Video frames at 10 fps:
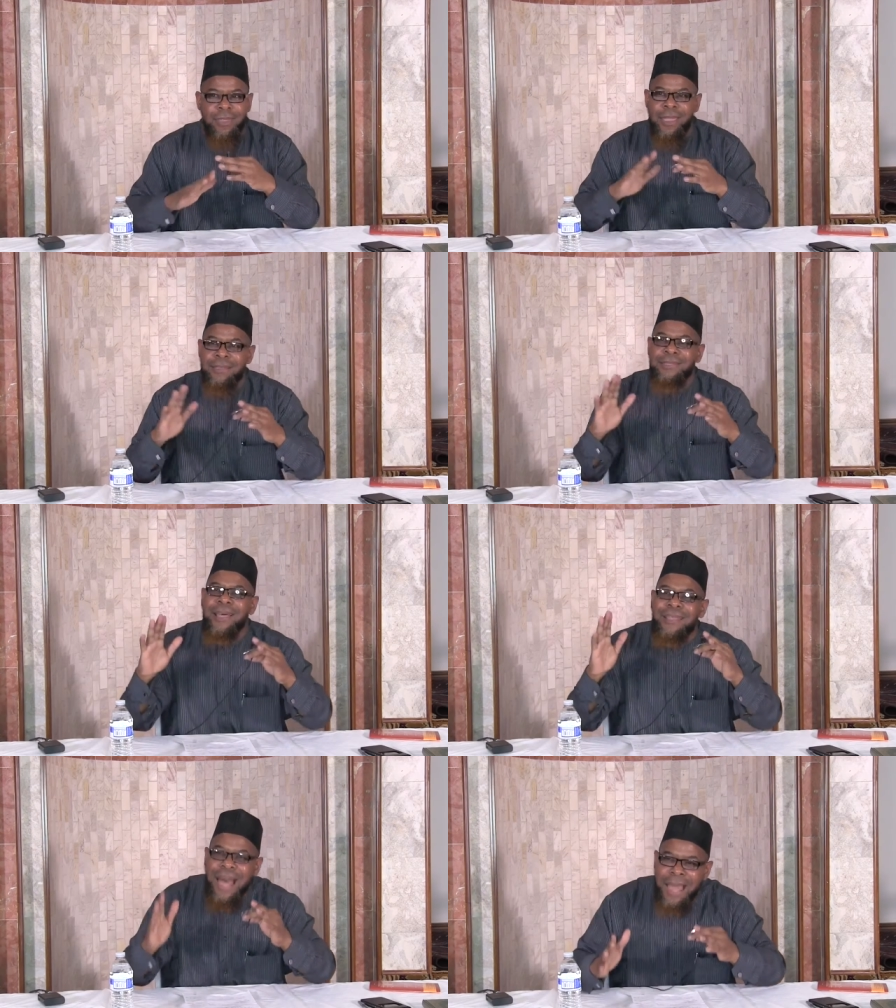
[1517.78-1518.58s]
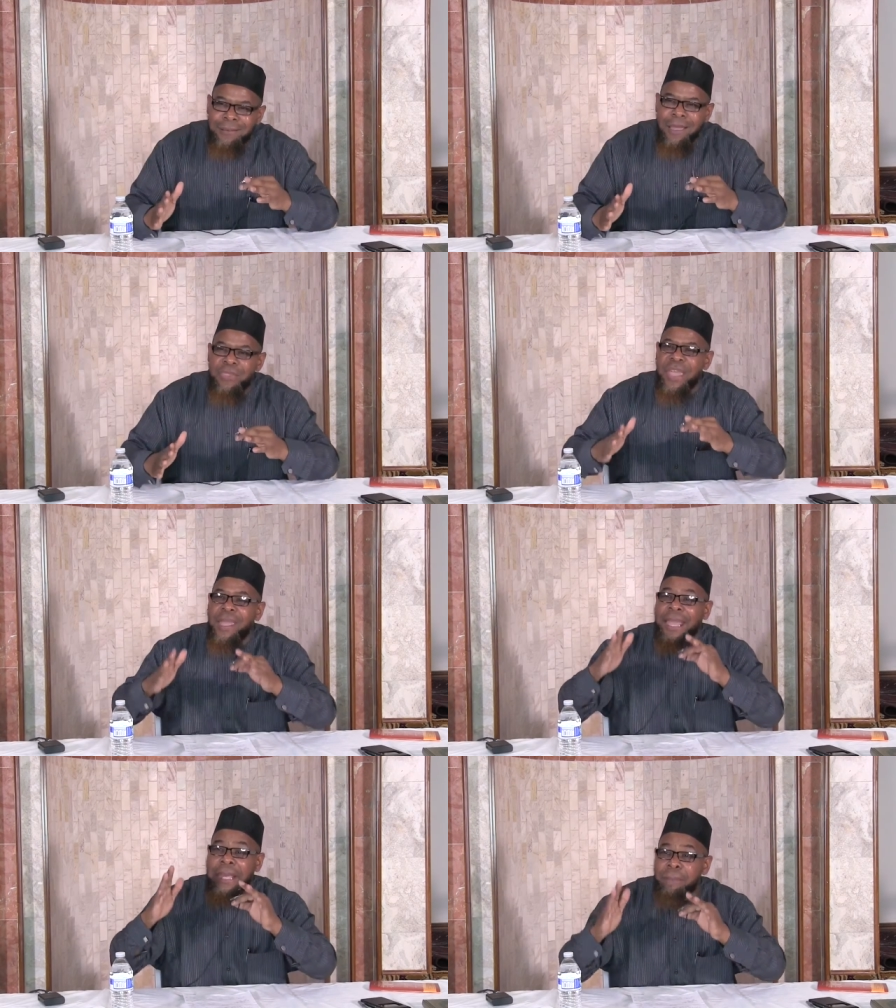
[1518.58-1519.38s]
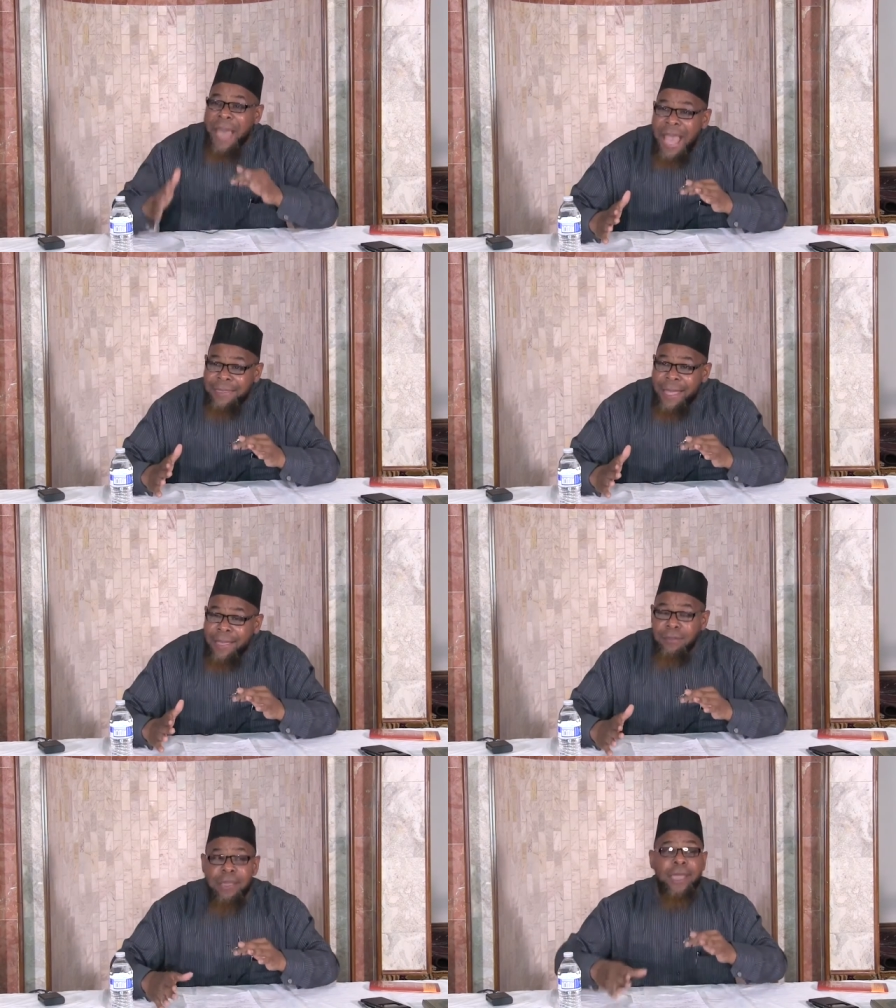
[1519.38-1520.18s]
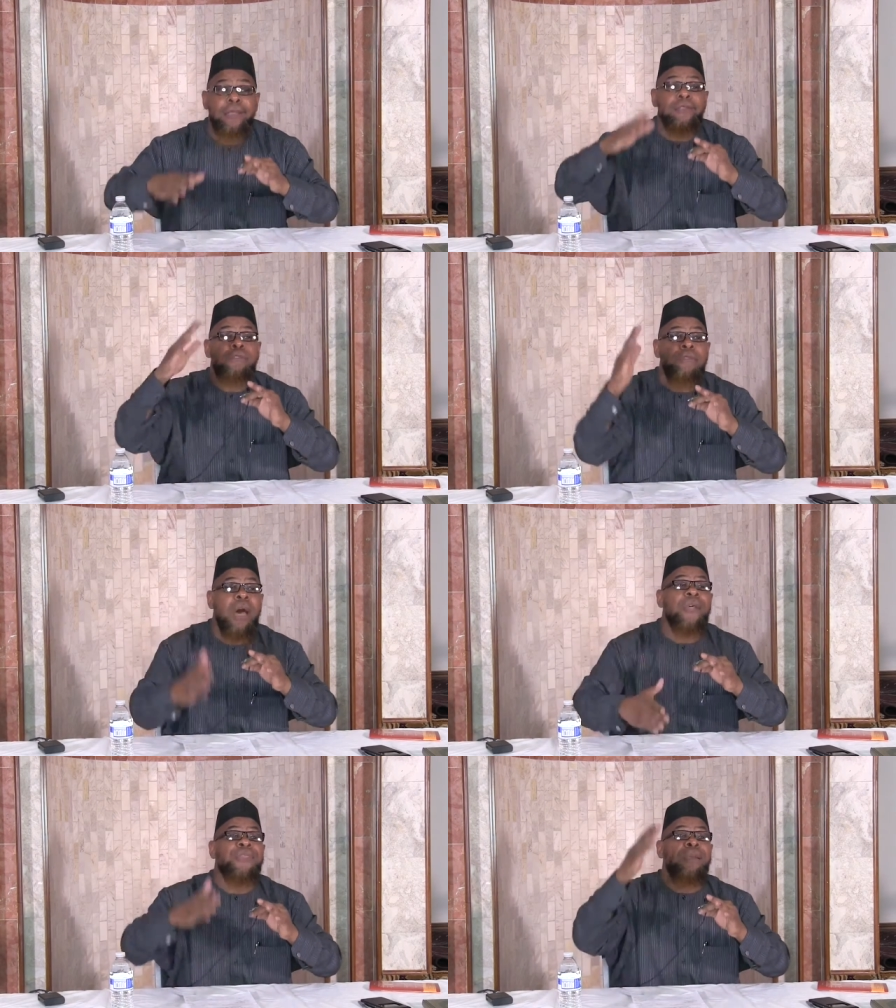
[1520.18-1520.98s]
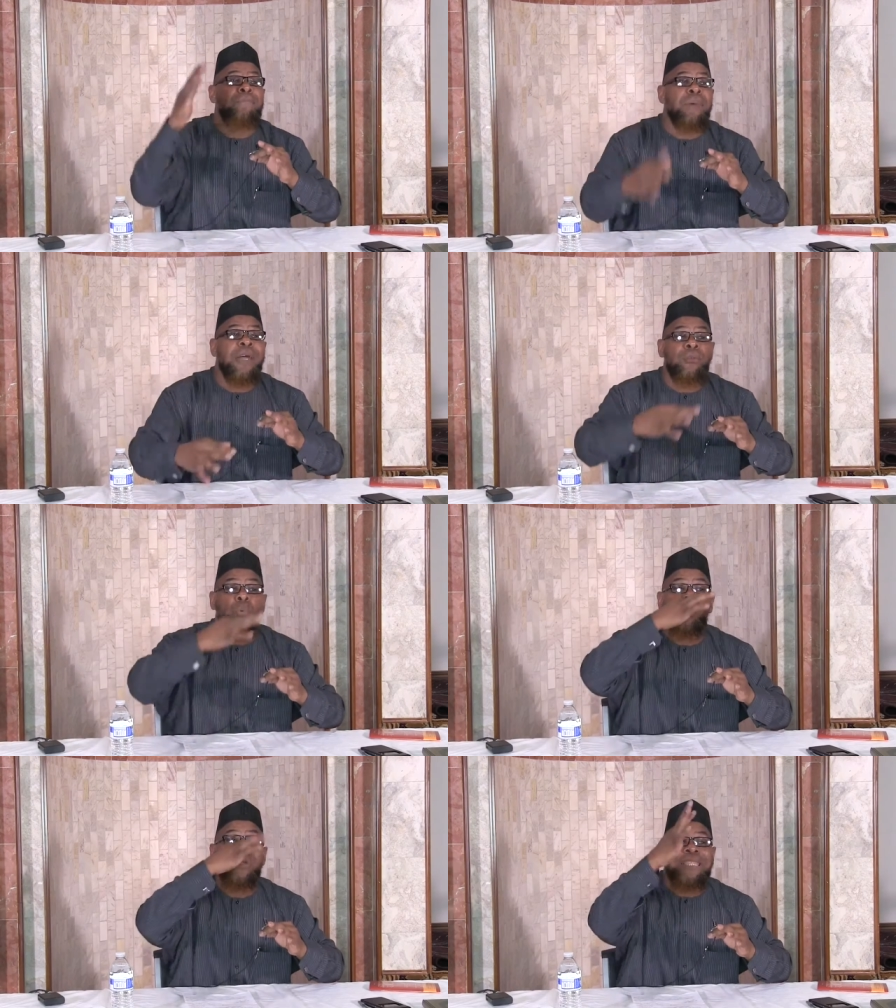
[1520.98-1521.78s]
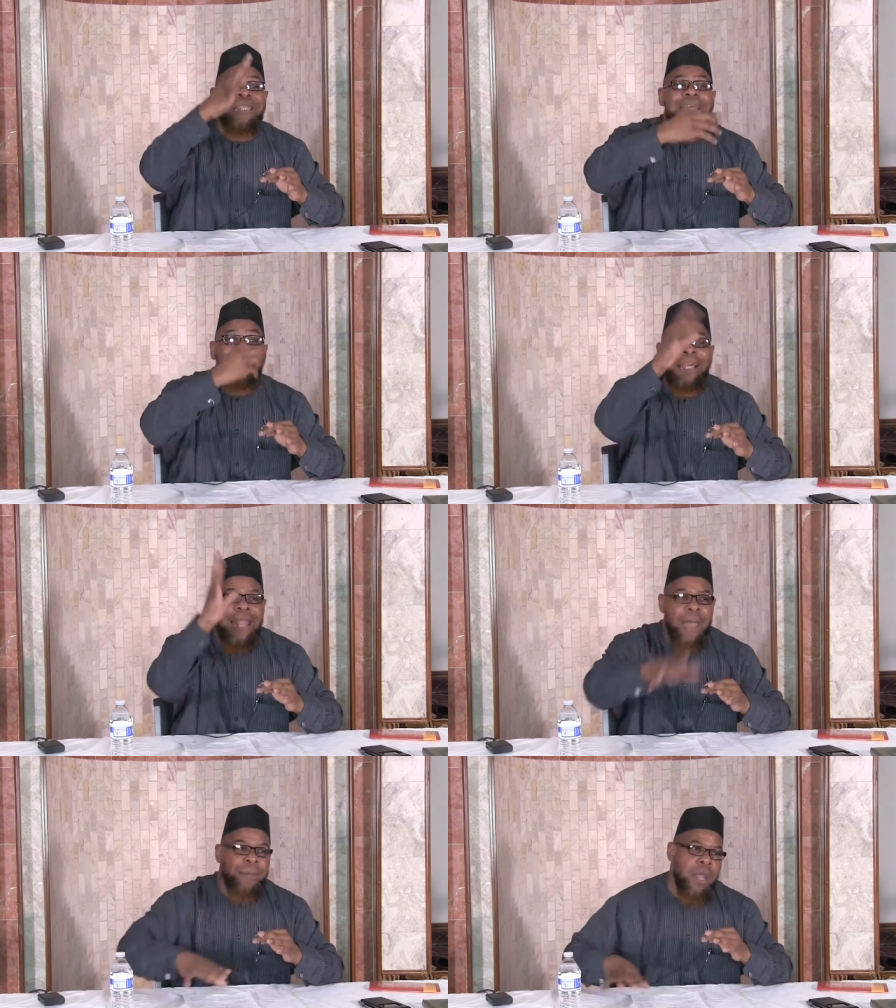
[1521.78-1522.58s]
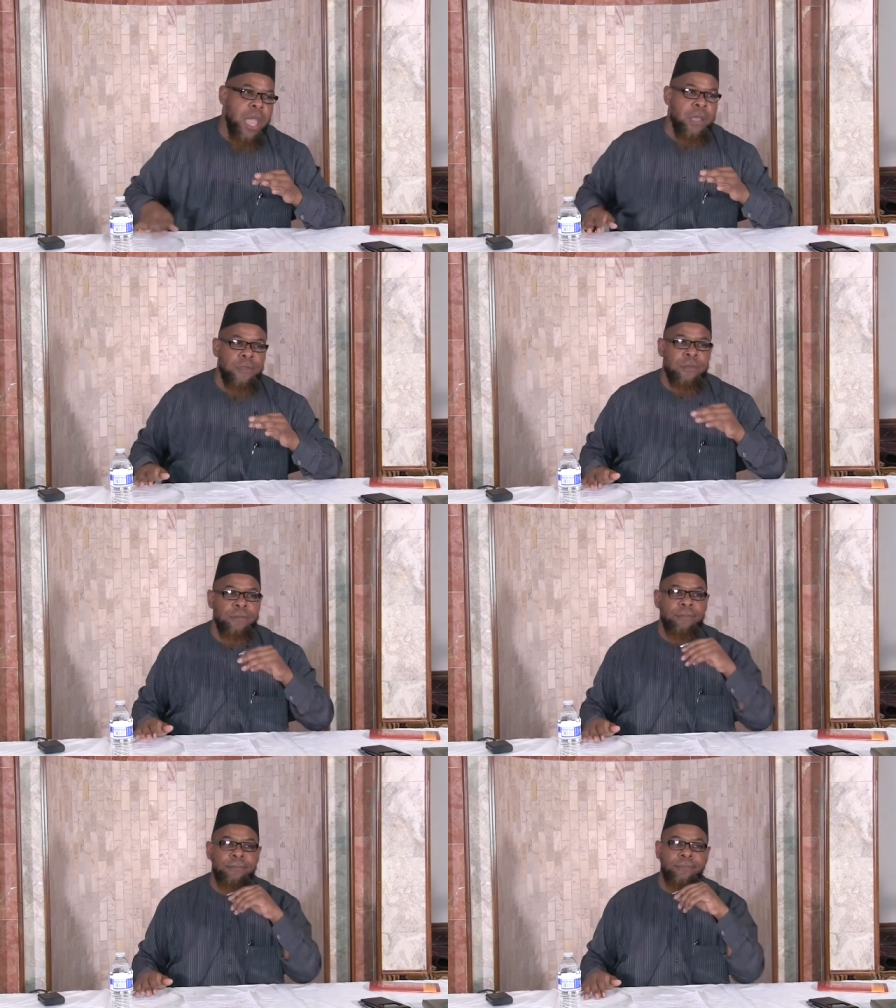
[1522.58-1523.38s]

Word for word: Their salah, their ibadah is nothing but whistling and clapping hands.